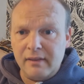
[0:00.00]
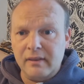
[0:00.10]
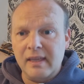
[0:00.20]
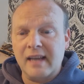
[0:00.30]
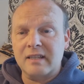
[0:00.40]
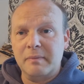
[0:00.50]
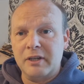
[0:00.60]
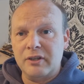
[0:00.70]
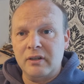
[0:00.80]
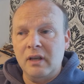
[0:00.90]

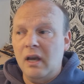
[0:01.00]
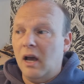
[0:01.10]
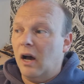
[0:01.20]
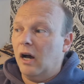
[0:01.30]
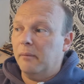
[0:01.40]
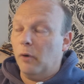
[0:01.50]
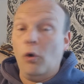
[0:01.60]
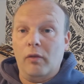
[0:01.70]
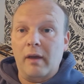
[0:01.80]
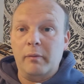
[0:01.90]
exhibition,
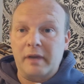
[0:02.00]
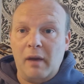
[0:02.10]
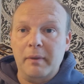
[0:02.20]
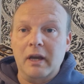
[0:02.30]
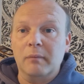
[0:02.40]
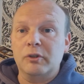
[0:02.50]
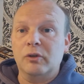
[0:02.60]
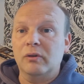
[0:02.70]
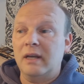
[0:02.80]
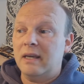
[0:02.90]
or they will be coming up
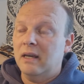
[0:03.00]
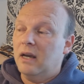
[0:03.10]
shortly.